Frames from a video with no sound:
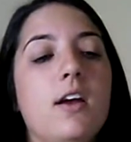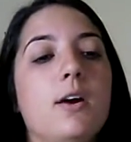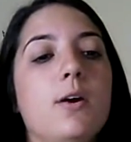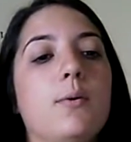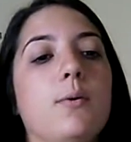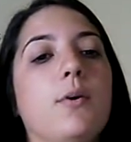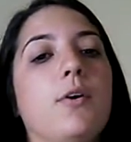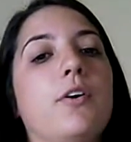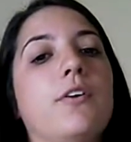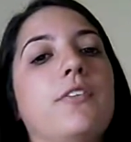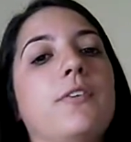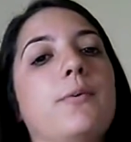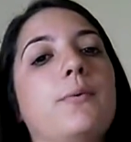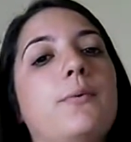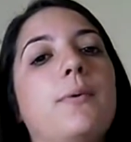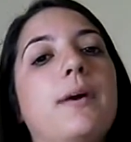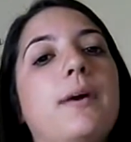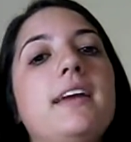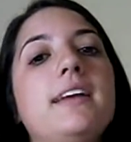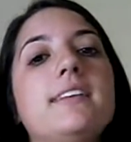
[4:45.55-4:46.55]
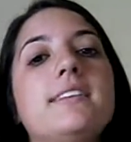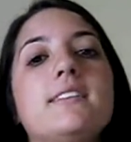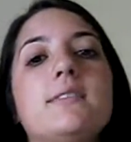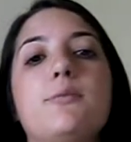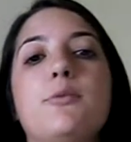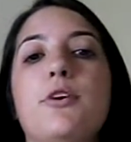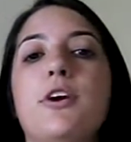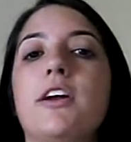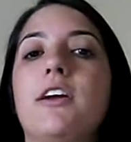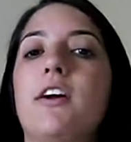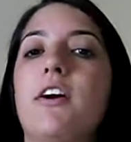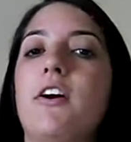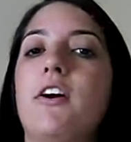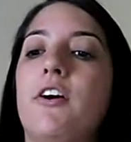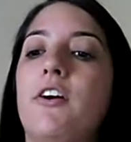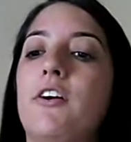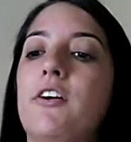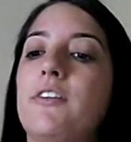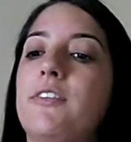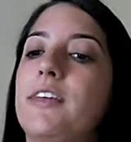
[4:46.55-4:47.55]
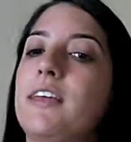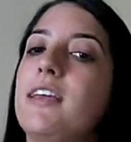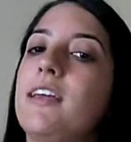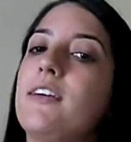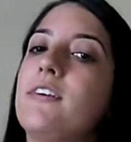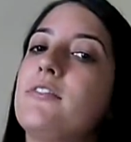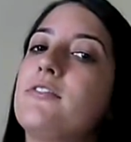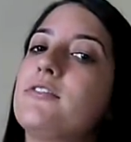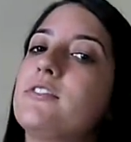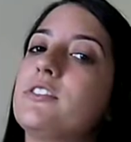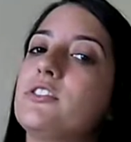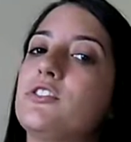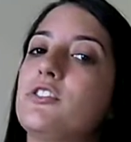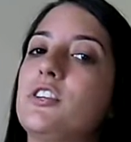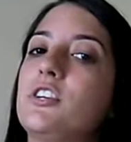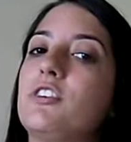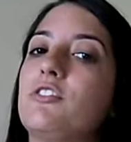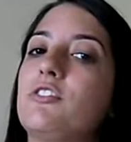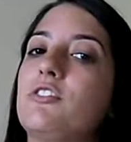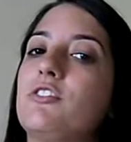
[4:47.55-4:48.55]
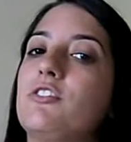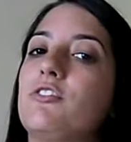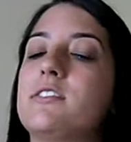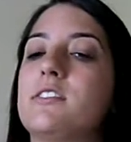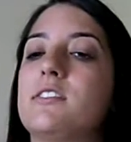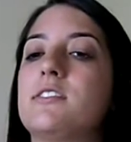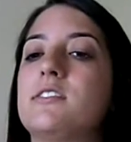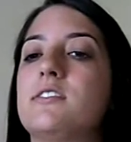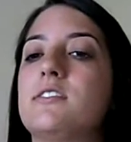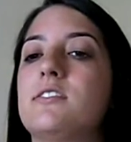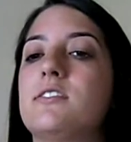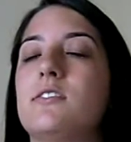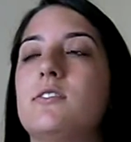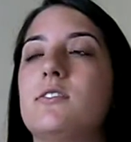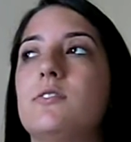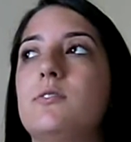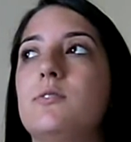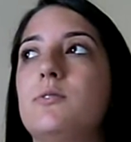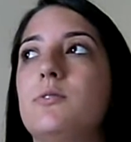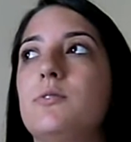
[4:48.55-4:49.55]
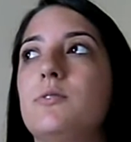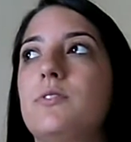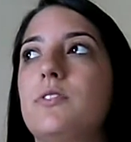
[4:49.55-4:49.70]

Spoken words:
Well, on the way to bring her the gift, she runs into